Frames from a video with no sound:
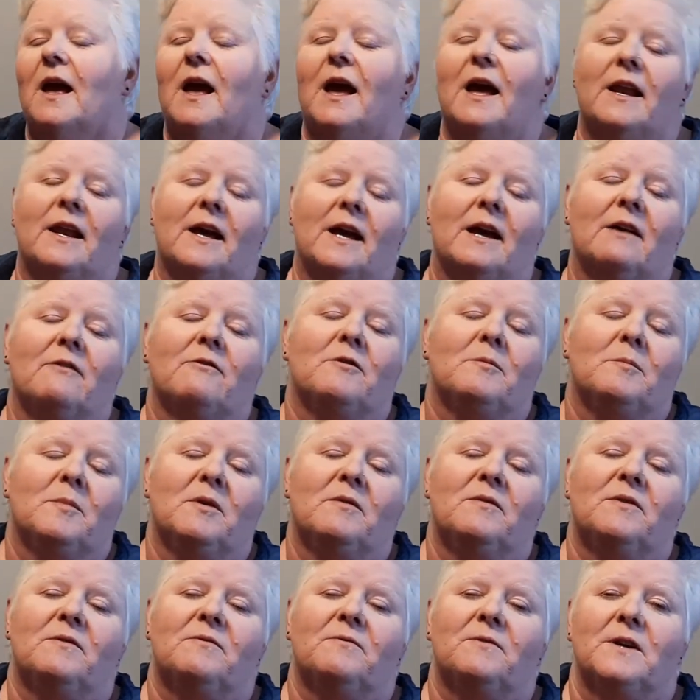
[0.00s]
and I have
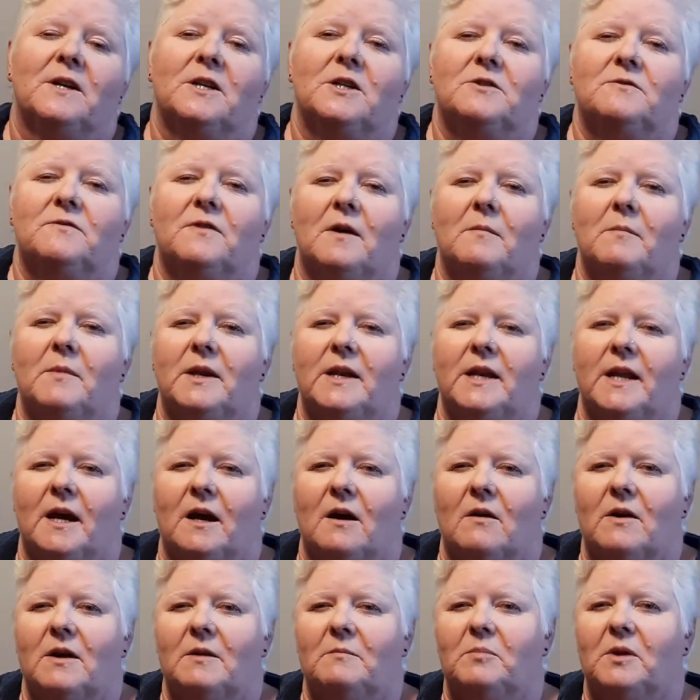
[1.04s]
removed the fringe from it
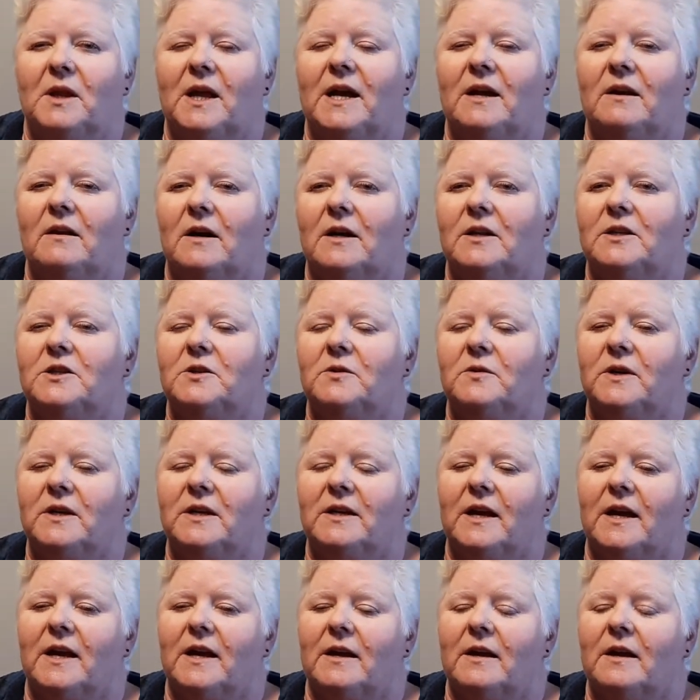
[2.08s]
now and plan on
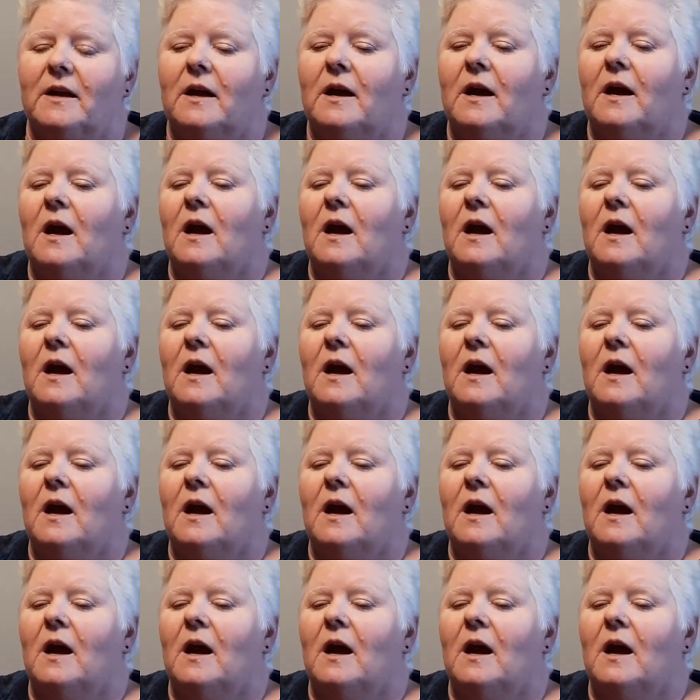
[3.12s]
doing a